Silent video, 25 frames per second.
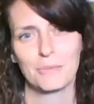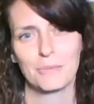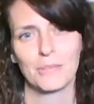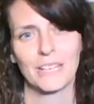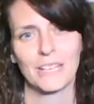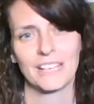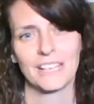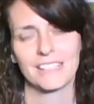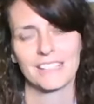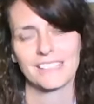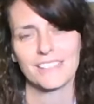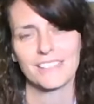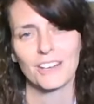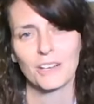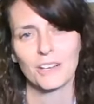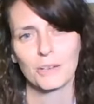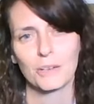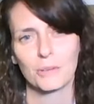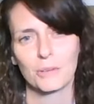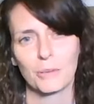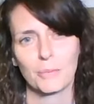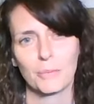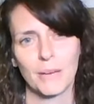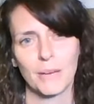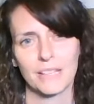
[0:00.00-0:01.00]
when I started
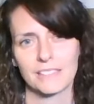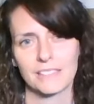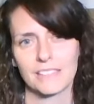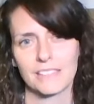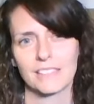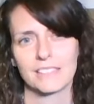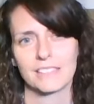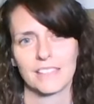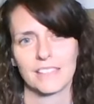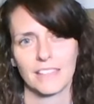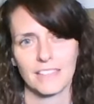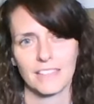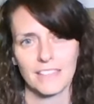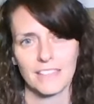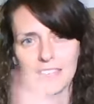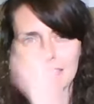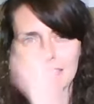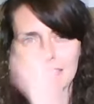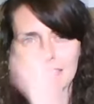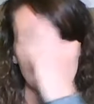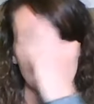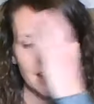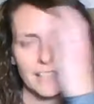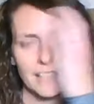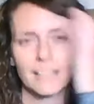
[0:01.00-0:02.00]
with Plexus. I think
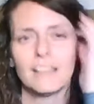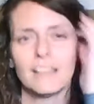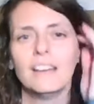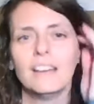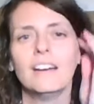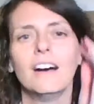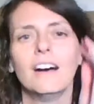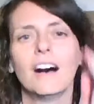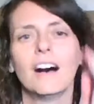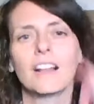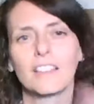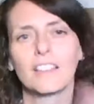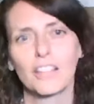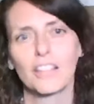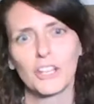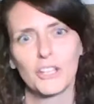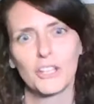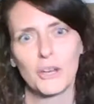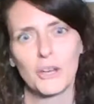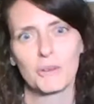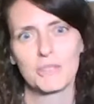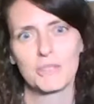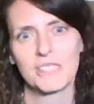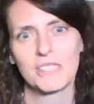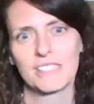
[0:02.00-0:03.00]
it's like a little
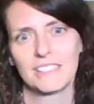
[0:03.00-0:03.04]
known,